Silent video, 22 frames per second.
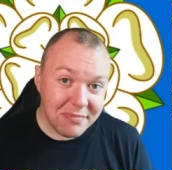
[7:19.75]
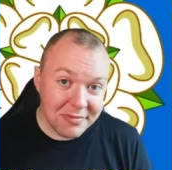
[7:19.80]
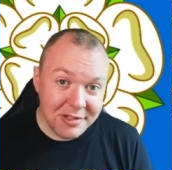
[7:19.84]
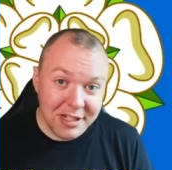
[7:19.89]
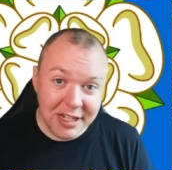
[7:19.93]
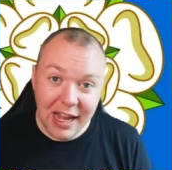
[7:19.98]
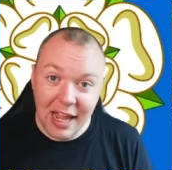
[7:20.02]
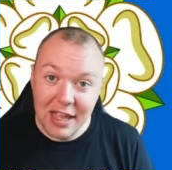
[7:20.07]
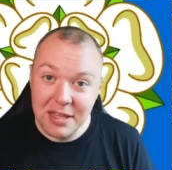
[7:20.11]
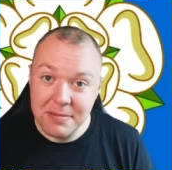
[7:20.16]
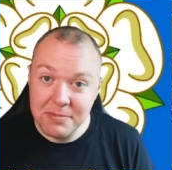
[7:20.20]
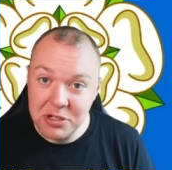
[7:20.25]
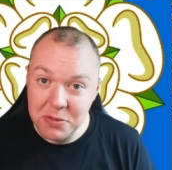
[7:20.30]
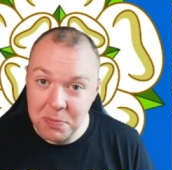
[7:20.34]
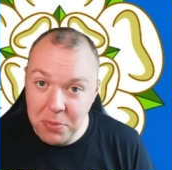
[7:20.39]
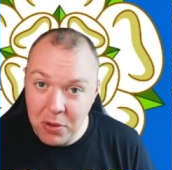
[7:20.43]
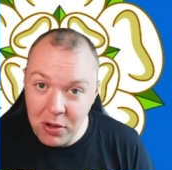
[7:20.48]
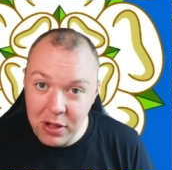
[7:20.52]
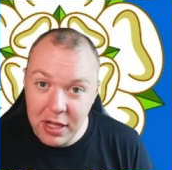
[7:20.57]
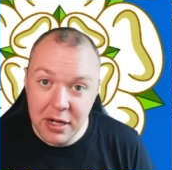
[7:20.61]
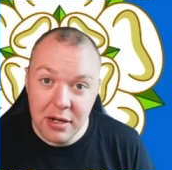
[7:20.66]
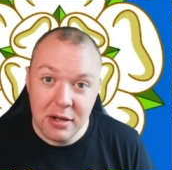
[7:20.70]
to get them to
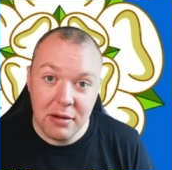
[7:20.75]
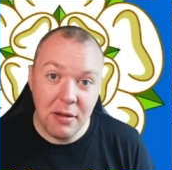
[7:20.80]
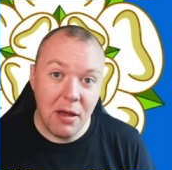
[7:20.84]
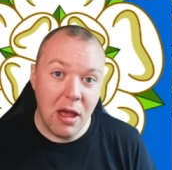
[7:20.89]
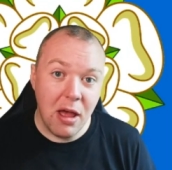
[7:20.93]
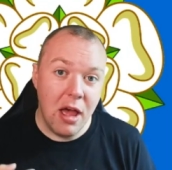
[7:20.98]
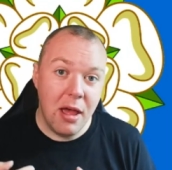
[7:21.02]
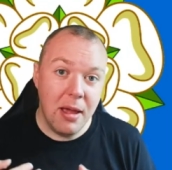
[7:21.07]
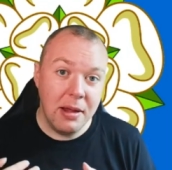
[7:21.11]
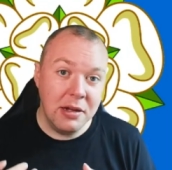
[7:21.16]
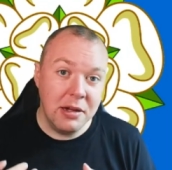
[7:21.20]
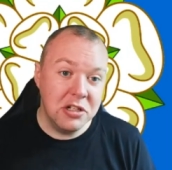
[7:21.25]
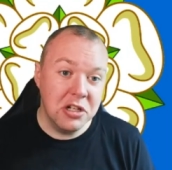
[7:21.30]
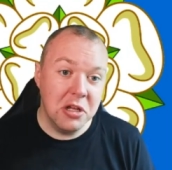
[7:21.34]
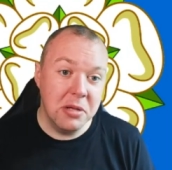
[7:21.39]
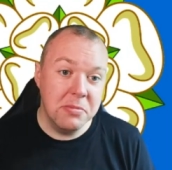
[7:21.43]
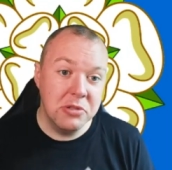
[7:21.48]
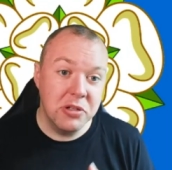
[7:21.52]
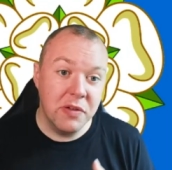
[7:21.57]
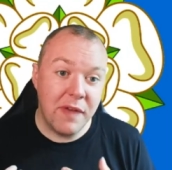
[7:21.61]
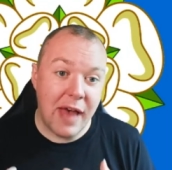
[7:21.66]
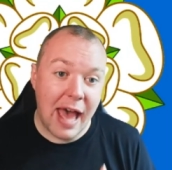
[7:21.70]
pull it in
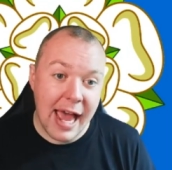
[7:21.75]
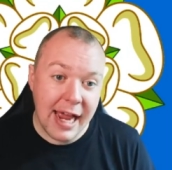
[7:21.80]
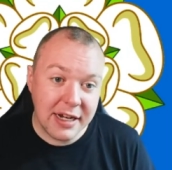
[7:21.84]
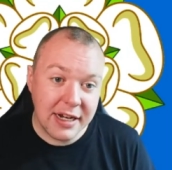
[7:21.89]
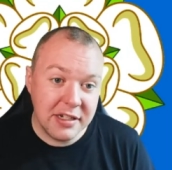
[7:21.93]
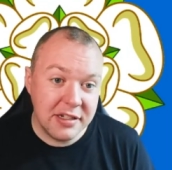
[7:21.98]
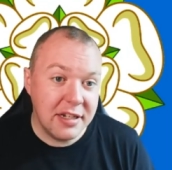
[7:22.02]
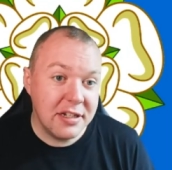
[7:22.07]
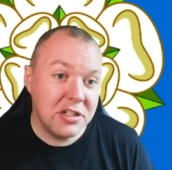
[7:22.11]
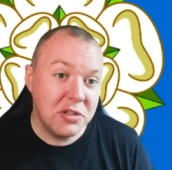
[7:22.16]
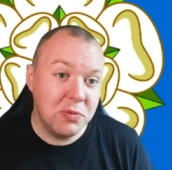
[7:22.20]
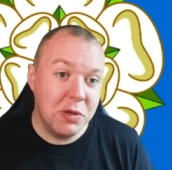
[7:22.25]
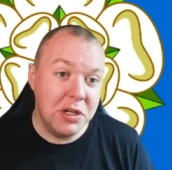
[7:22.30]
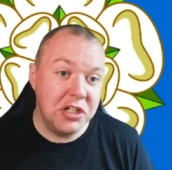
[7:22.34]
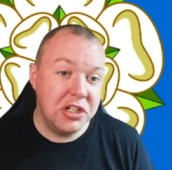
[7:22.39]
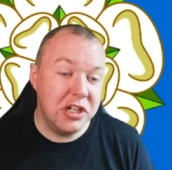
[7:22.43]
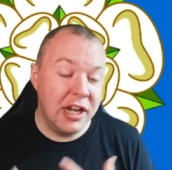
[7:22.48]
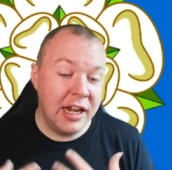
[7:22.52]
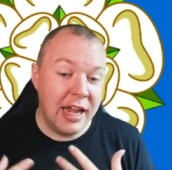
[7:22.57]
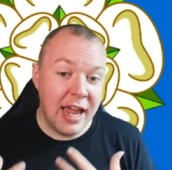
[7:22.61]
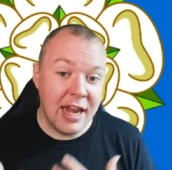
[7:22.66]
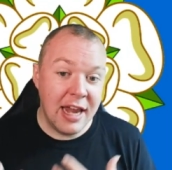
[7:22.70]
terms of access,
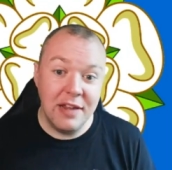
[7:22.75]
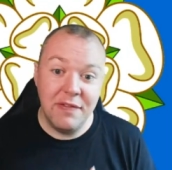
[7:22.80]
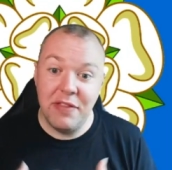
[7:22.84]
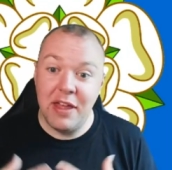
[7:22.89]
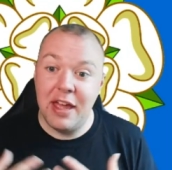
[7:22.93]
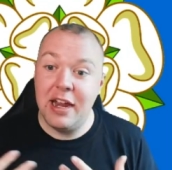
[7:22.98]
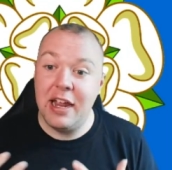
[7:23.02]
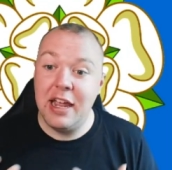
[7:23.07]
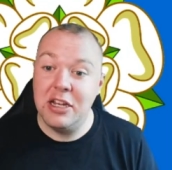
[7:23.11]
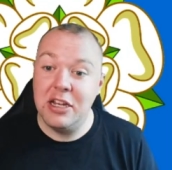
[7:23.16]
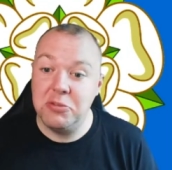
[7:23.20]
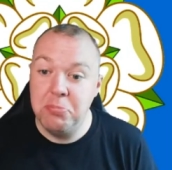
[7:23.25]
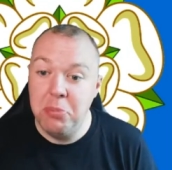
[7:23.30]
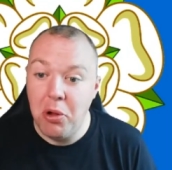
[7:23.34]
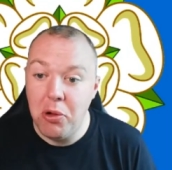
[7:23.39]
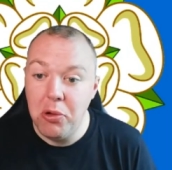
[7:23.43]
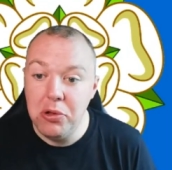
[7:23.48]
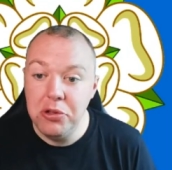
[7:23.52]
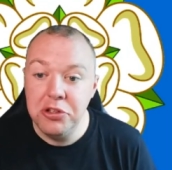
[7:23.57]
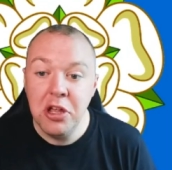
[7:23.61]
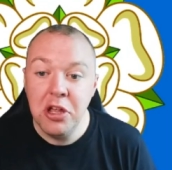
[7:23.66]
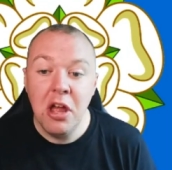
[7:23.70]
which, again, if that gets
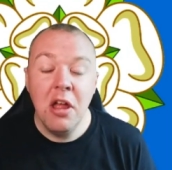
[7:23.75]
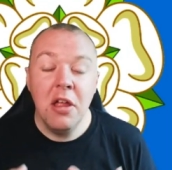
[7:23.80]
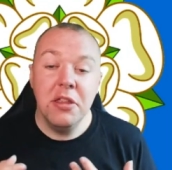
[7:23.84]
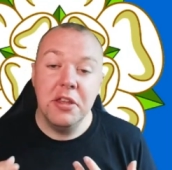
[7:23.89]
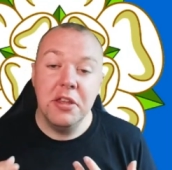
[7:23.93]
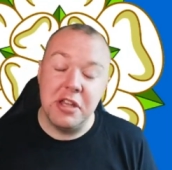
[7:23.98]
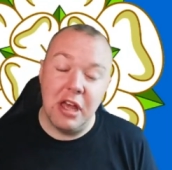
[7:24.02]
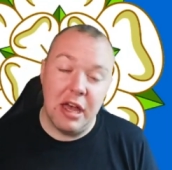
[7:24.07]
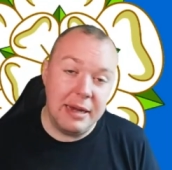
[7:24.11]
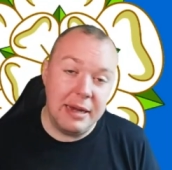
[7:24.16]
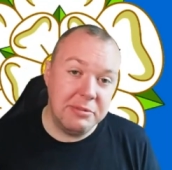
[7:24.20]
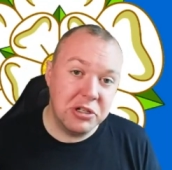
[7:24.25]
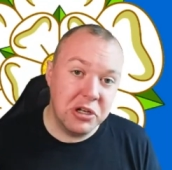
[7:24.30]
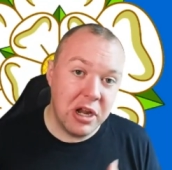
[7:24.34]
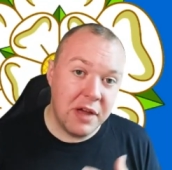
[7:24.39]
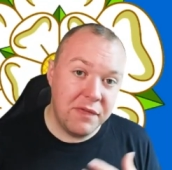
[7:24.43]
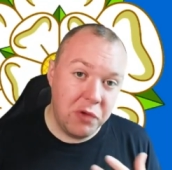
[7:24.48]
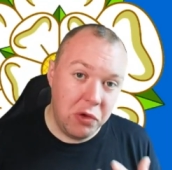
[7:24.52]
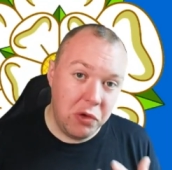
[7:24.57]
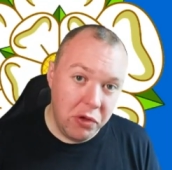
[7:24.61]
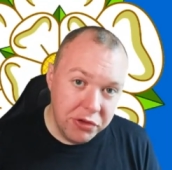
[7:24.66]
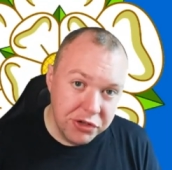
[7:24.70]
pulled, the Times could
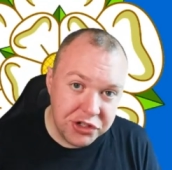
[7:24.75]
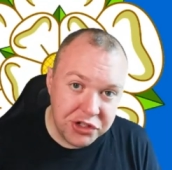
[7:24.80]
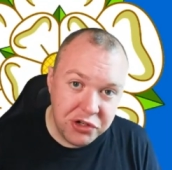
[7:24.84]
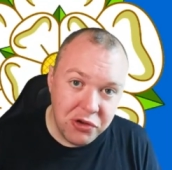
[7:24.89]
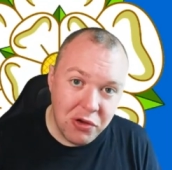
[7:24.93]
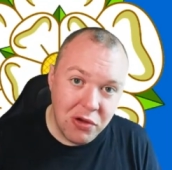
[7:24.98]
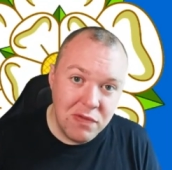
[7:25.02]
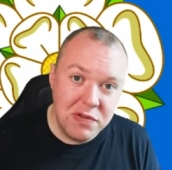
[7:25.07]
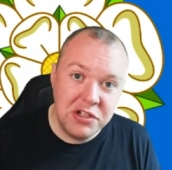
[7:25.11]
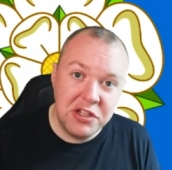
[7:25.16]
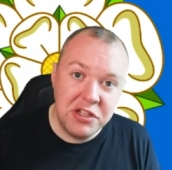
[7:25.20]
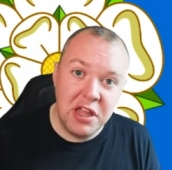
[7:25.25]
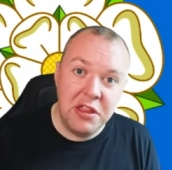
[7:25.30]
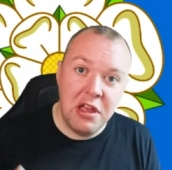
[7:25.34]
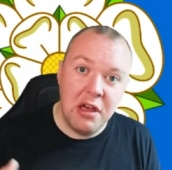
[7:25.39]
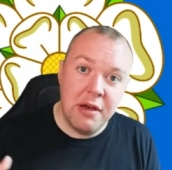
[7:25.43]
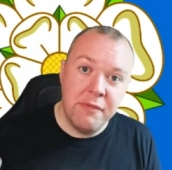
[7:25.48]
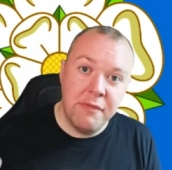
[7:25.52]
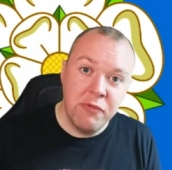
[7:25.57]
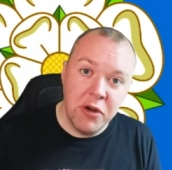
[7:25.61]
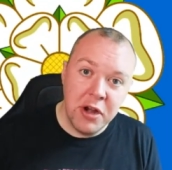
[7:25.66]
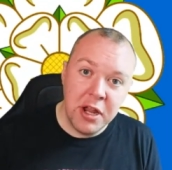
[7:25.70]
have other stories that they
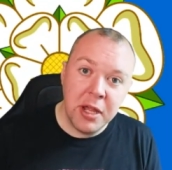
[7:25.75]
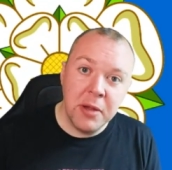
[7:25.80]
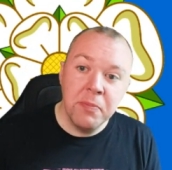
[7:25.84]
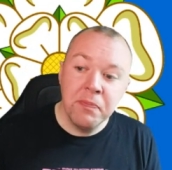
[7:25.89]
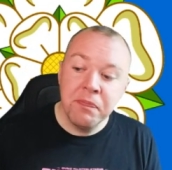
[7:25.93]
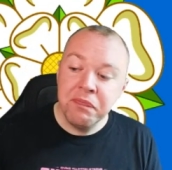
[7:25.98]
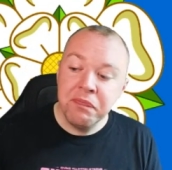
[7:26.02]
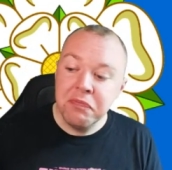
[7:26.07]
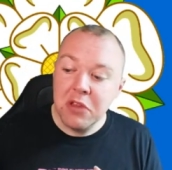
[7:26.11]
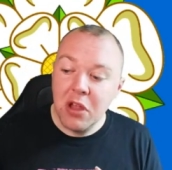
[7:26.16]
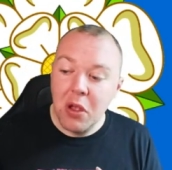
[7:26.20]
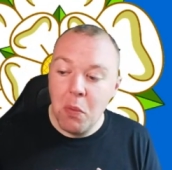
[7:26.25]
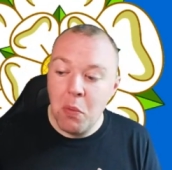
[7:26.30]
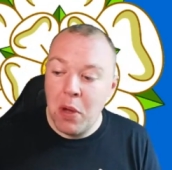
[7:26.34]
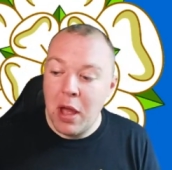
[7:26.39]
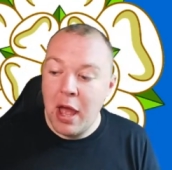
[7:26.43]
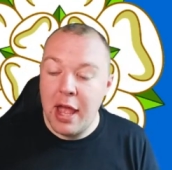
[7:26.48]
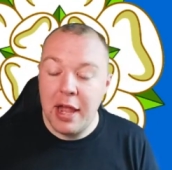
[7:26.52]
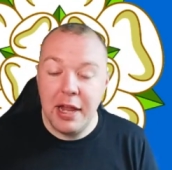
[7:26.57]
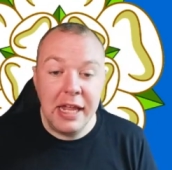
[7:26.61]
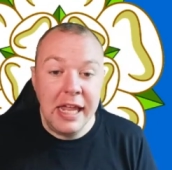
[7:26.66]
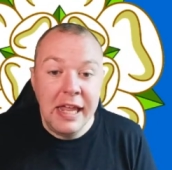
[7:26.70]
are running
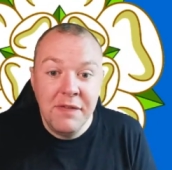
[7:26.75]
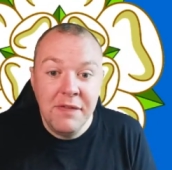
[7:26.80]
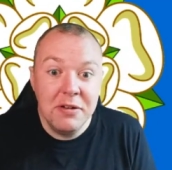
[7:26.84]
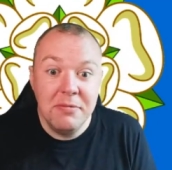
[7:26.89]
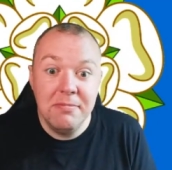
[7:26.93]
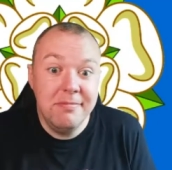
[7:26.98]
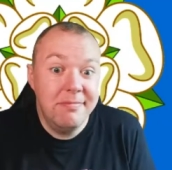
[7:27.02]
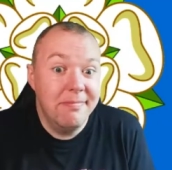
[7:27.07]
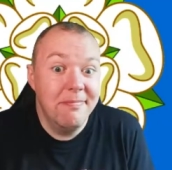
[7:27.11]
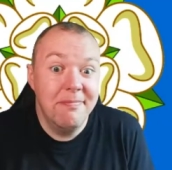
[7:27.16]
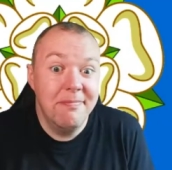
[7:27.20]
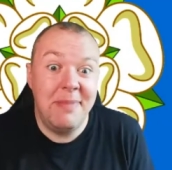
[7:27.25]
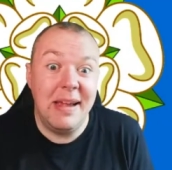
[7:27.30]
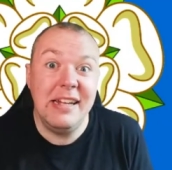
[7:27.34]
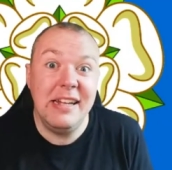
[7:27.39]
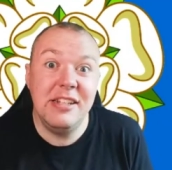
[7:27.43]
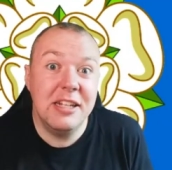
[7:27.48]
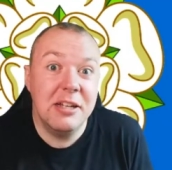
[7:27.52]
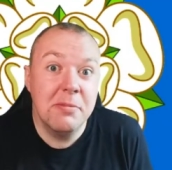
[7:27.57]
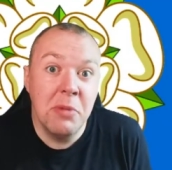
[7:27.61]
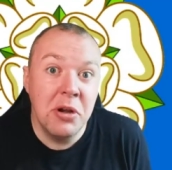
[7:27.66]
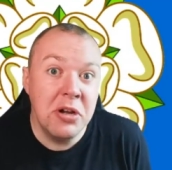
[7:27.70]
where even
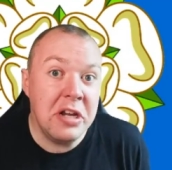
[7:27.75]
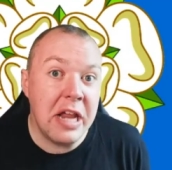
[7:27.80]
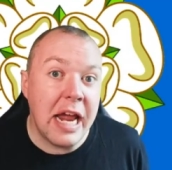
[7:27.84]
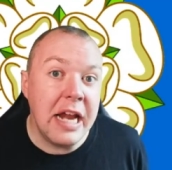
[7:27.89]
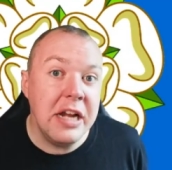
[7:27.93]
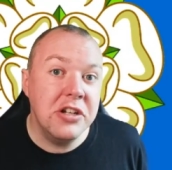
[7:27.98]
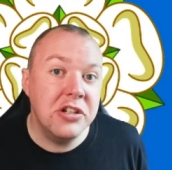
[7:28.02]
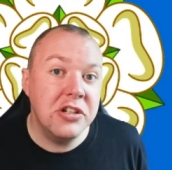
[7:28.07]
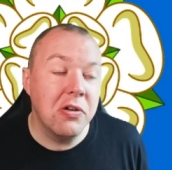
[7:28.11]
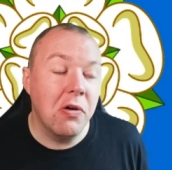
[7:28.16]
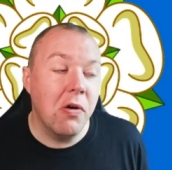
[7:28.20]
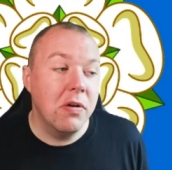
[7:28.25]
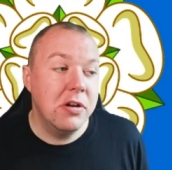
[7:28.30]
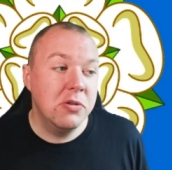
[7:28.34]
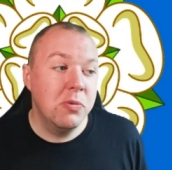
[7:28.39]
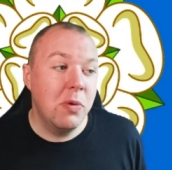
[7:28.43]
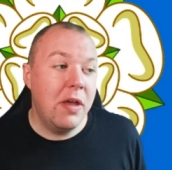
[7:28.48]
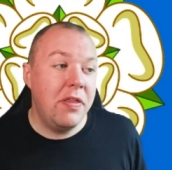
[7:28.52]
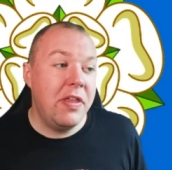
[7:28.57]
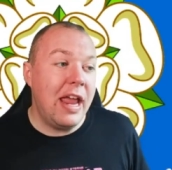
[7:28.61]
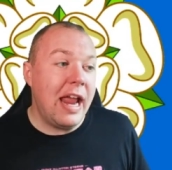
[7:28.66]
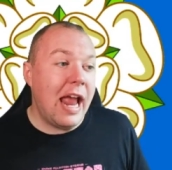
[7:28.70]
basic mundane stories
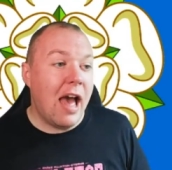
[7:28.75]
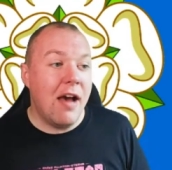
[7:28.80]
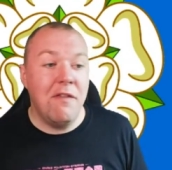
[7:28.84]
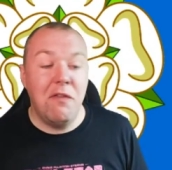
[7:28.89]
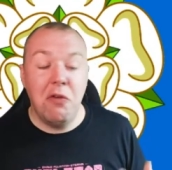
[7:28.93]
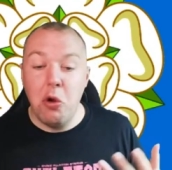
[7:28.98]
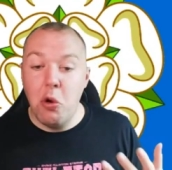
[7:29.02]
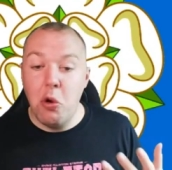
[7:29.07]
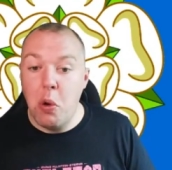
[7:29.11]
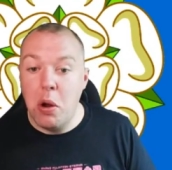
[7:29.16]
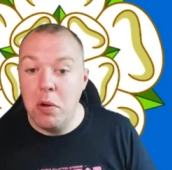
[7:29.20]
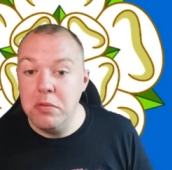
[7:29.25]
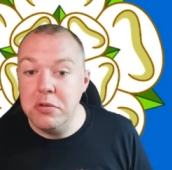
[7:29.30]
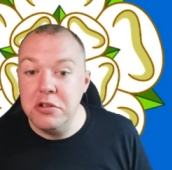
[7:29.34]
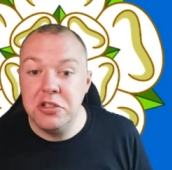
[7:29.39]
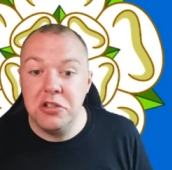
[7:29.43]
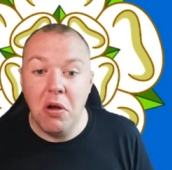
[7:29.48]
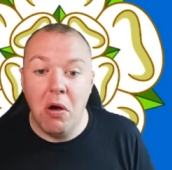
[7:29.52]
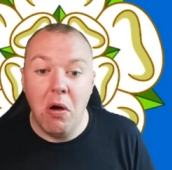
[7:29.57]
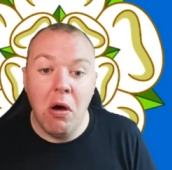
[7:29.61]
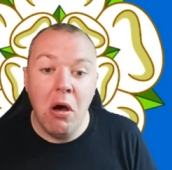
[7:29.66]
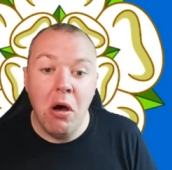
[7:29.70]
where they have quotes
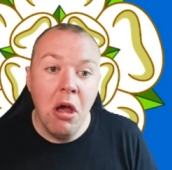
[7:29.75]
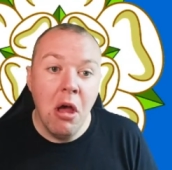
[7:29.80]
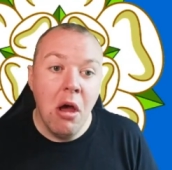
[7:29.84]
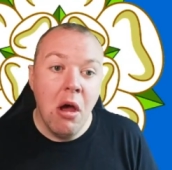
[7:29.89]
or